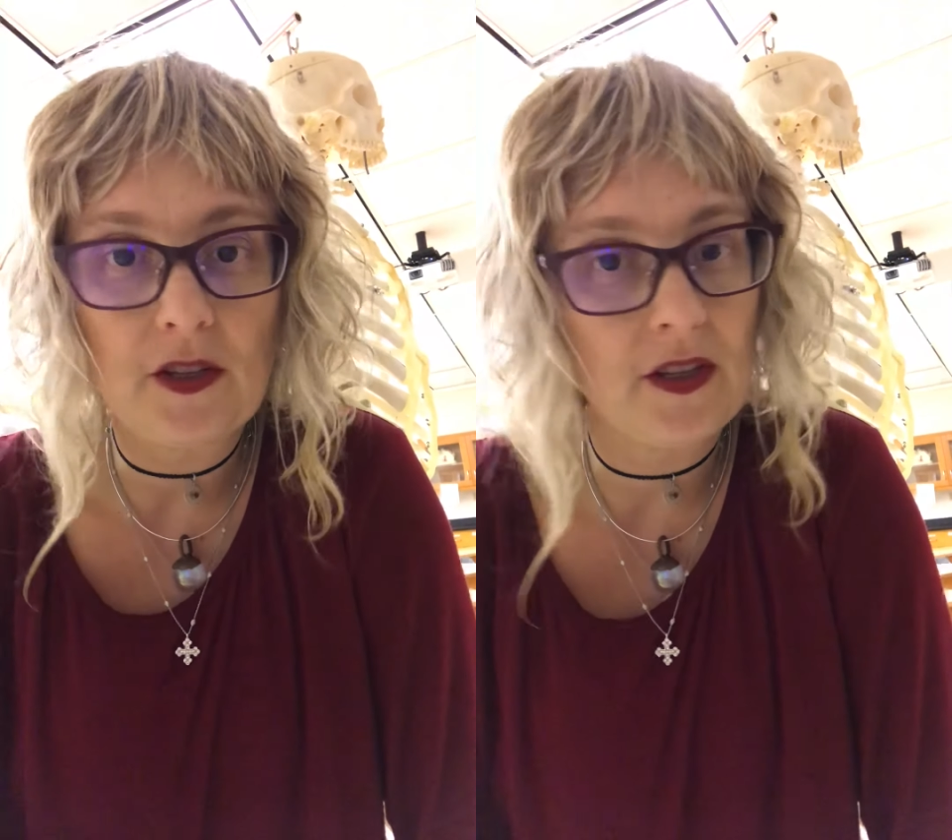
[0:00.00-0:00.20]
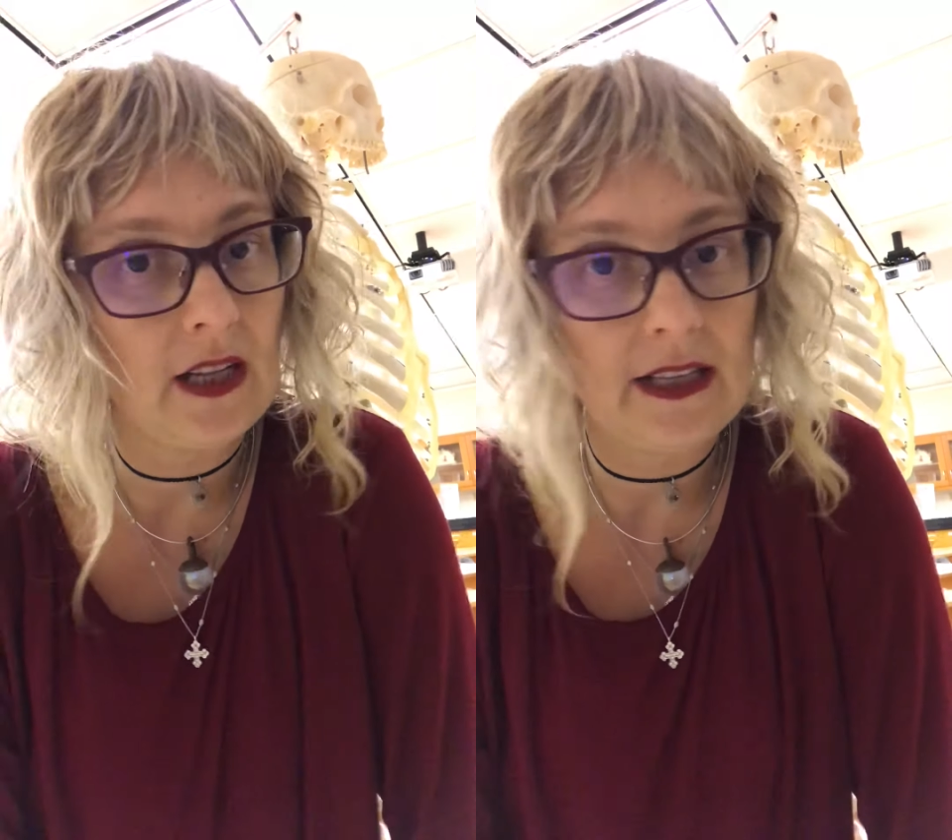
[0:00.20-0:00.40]

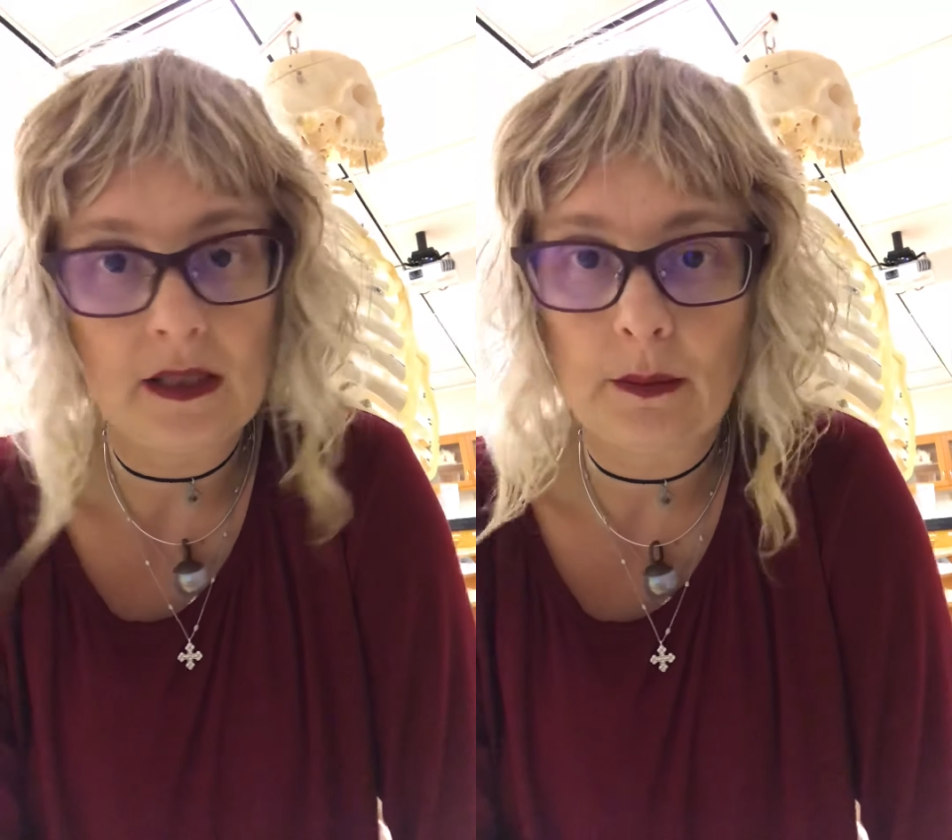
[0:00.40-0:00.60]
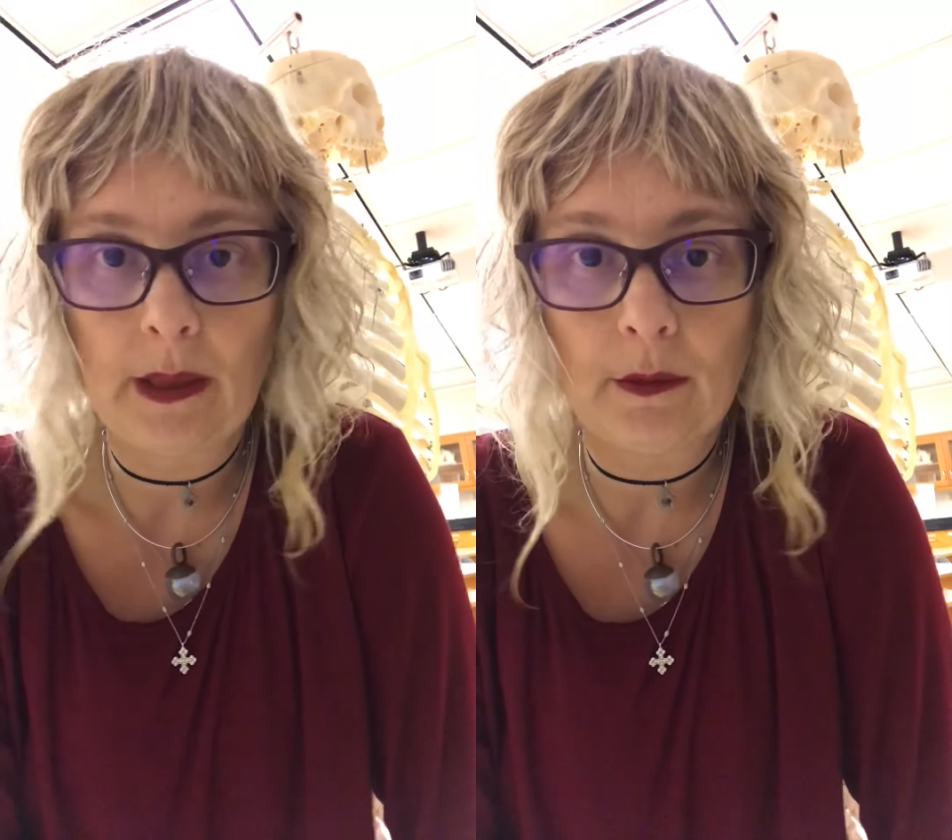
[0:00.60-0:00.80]
There's a
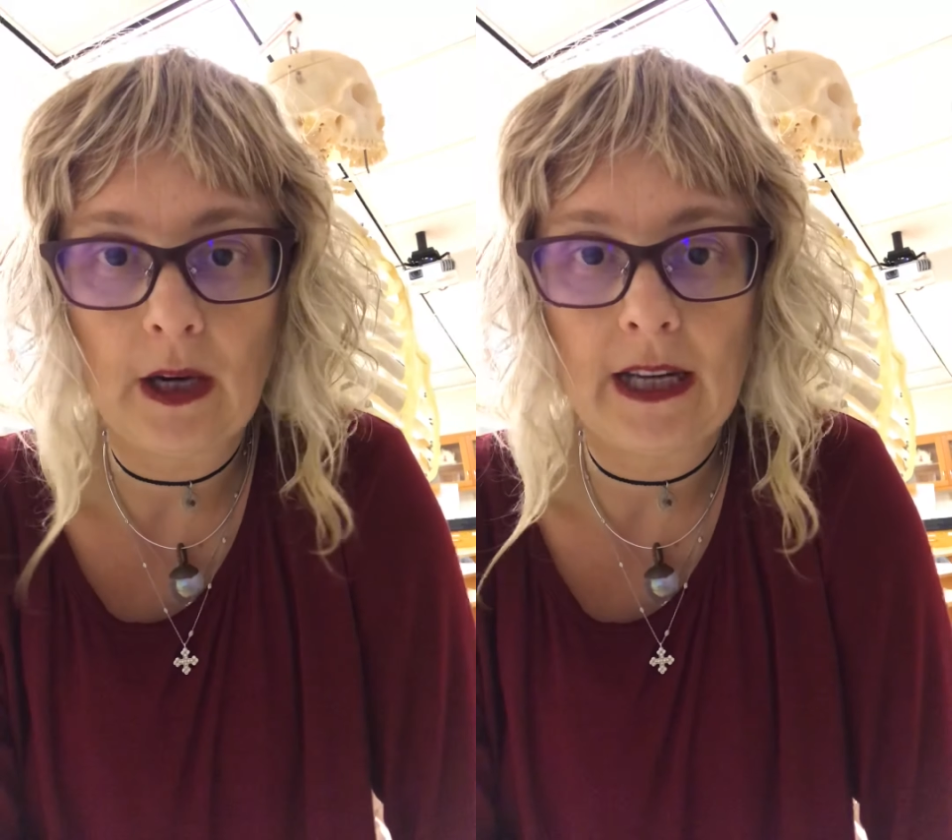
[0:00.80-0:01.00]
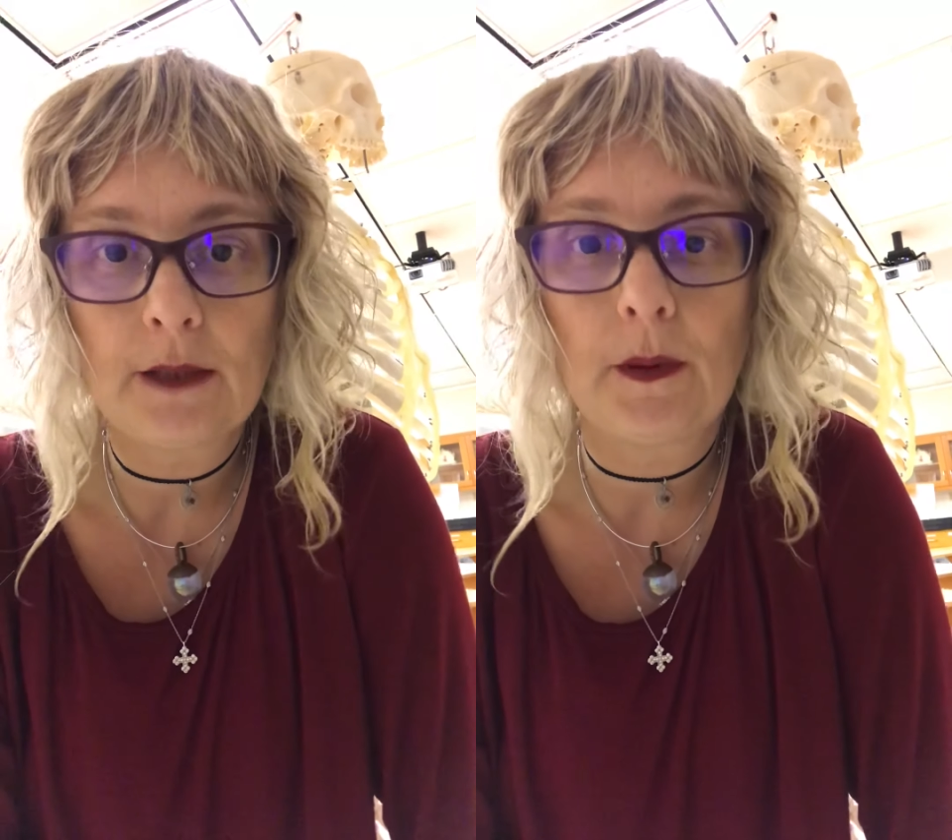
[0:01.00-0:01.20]
lot to
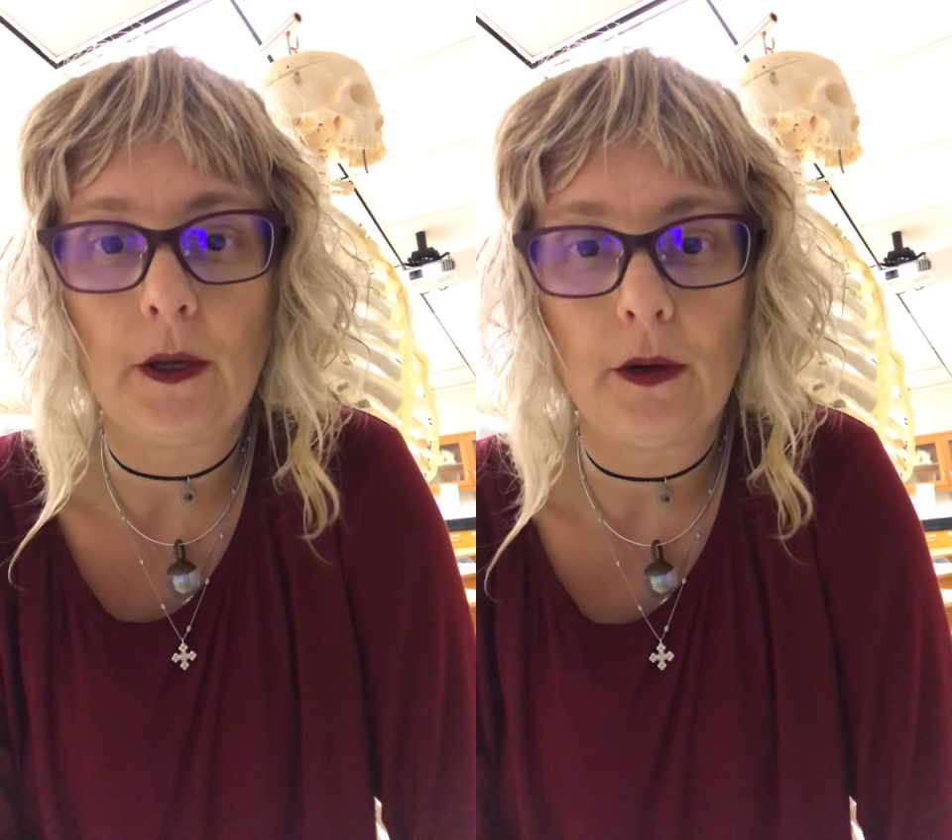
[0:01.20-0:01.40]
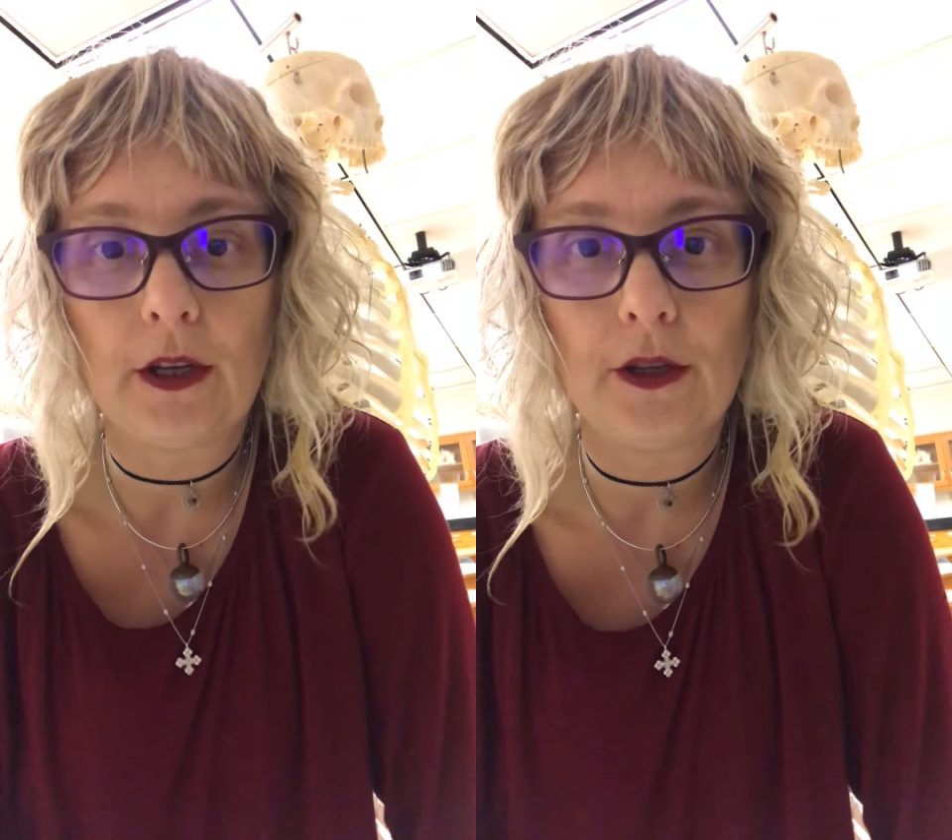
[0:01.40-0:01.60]
memorize,
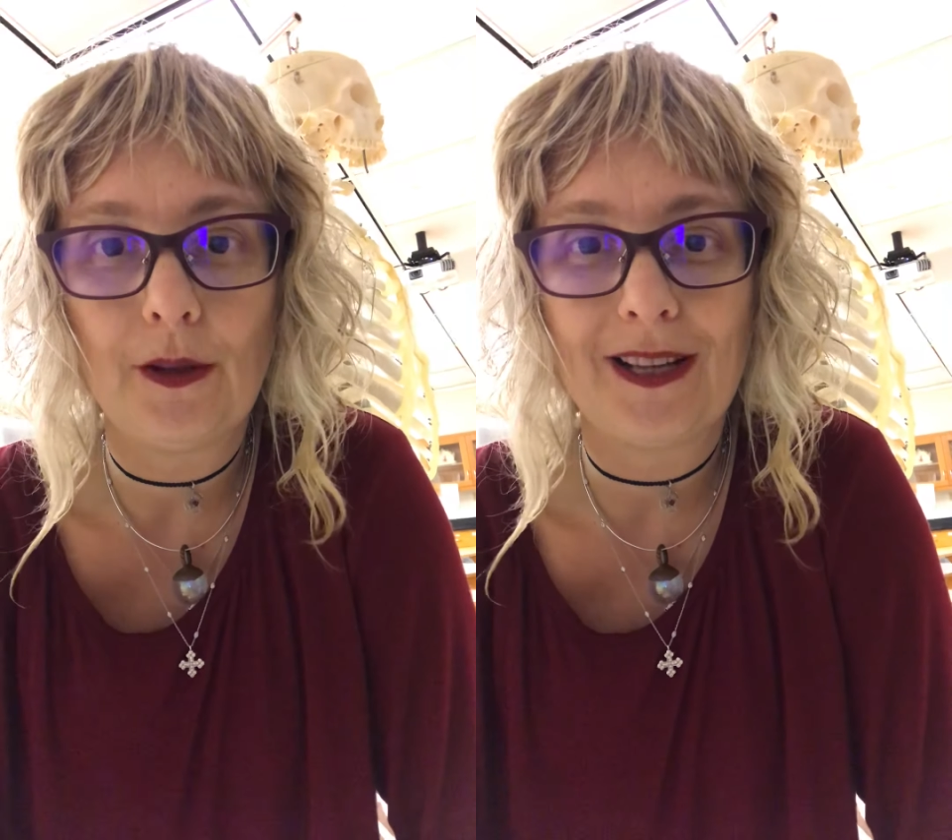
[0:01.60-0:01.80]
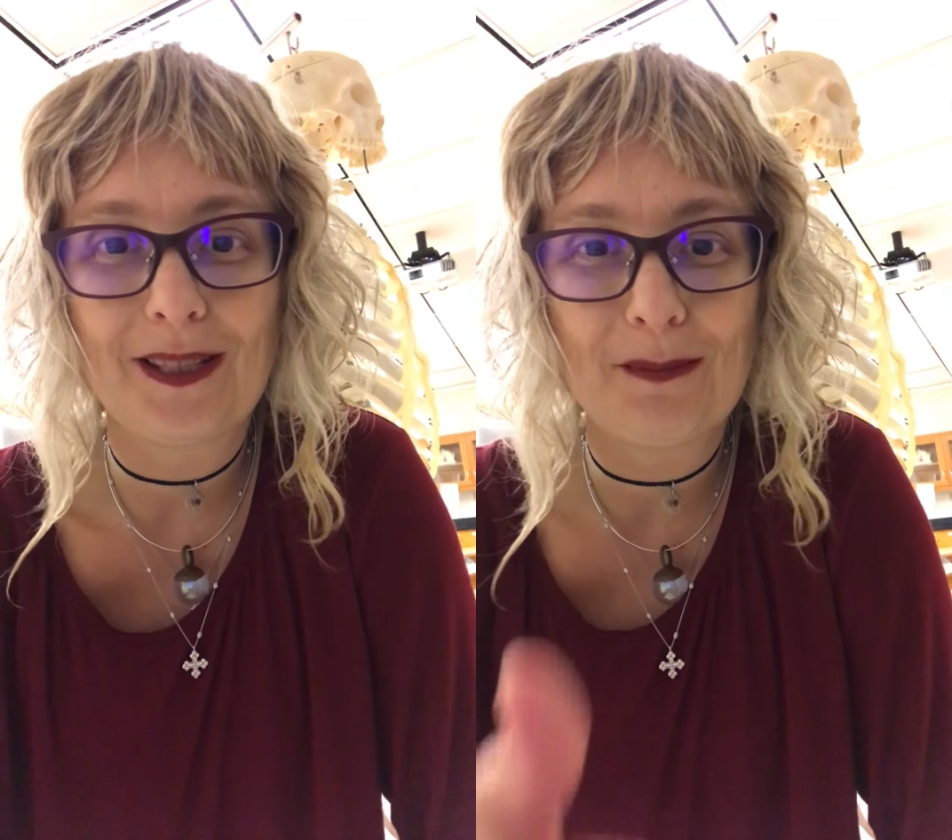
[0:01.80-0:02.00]
but you can
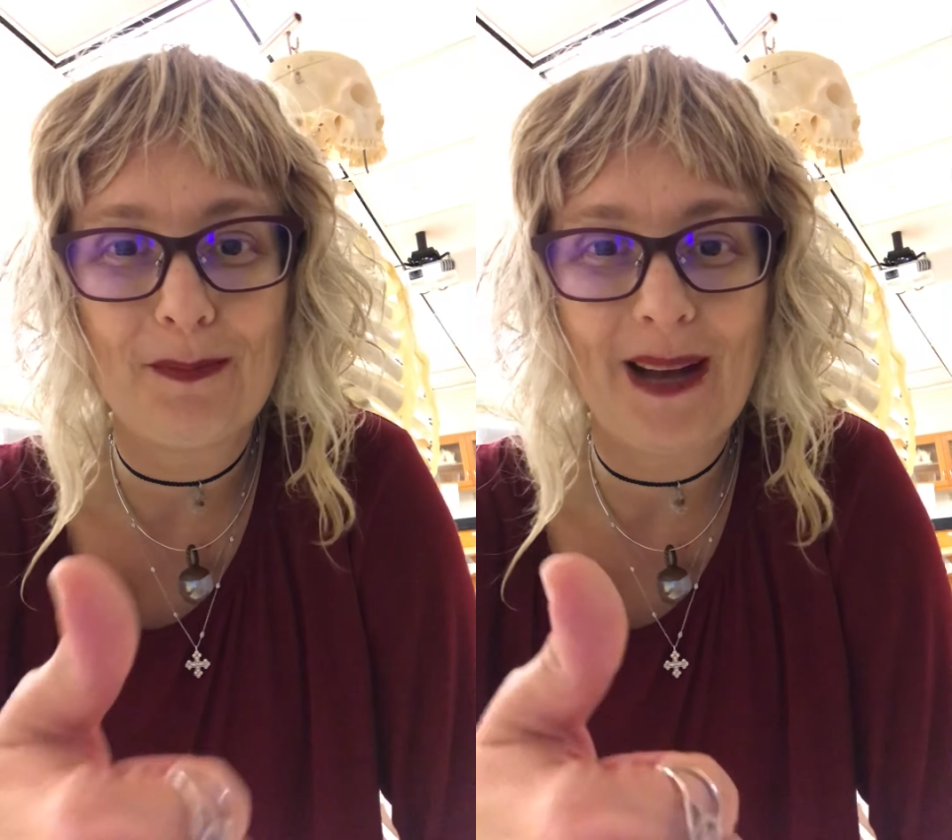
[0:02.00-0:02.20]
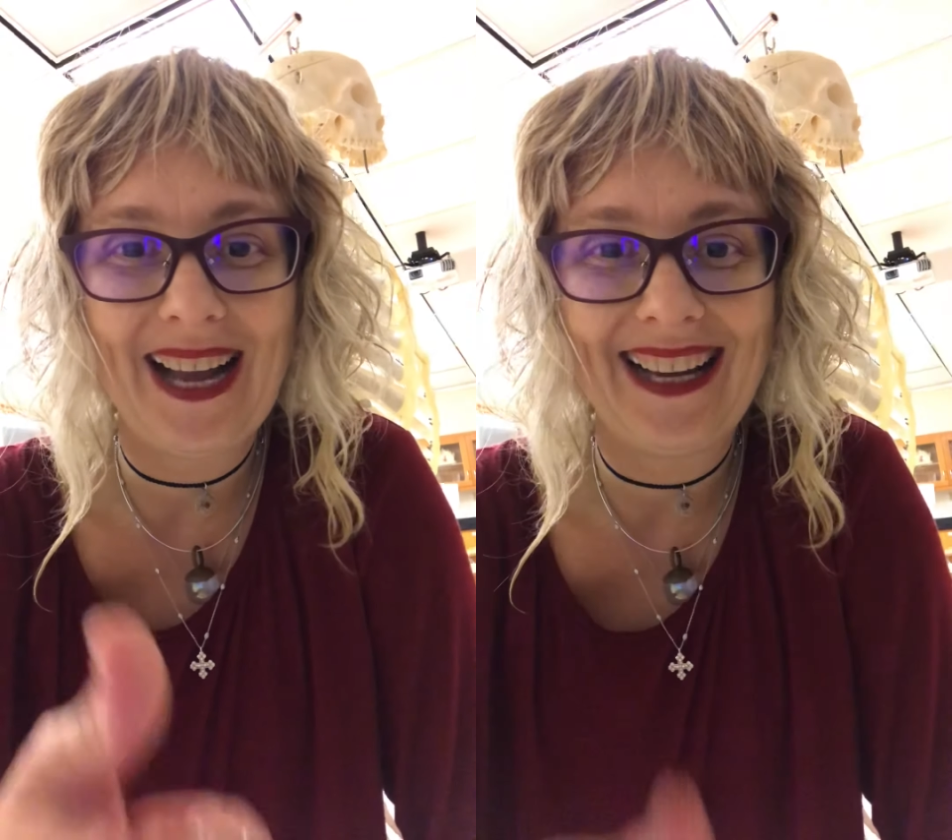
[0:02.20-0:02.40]
do this.
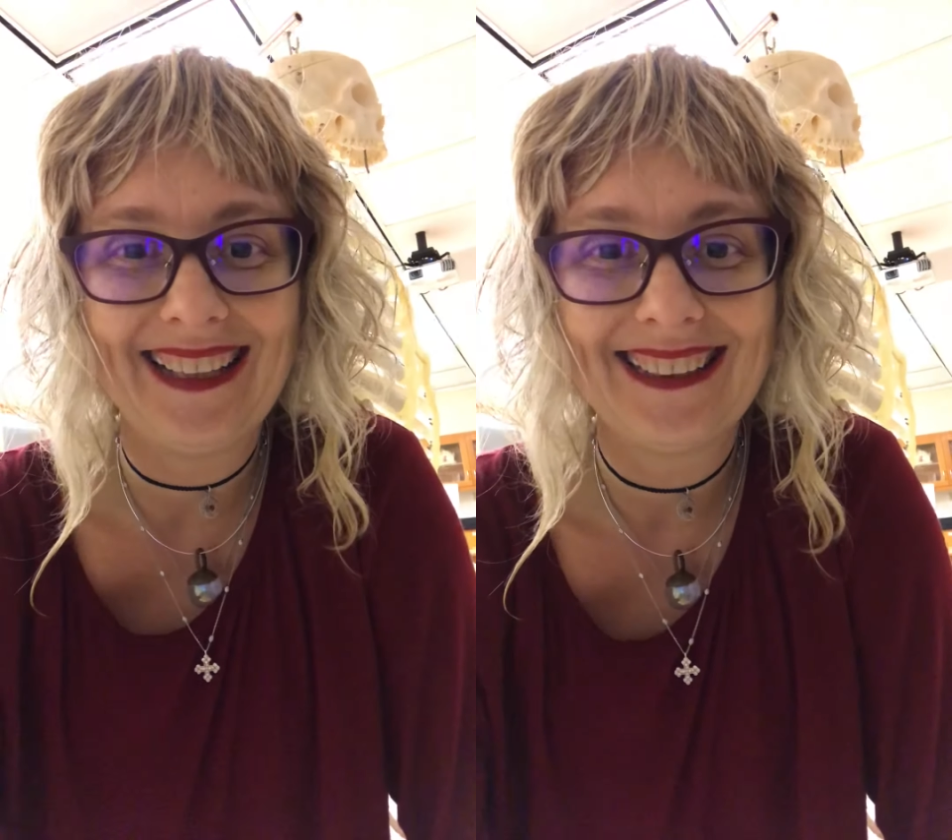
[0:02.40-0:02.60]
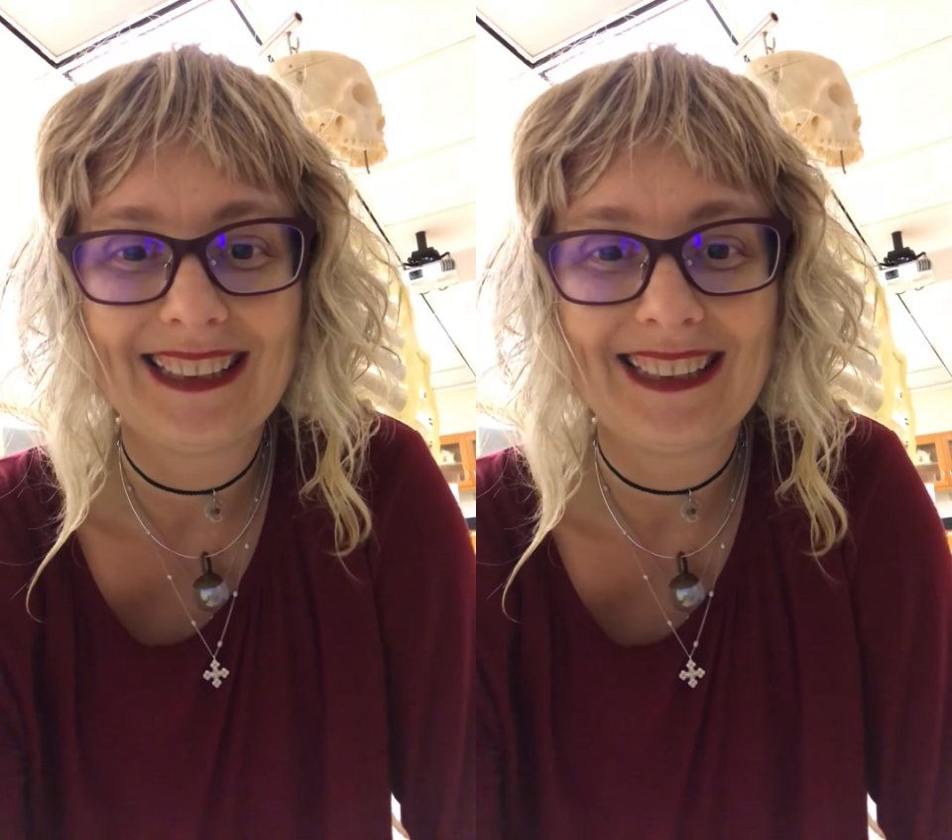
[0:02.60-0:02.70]
Bye.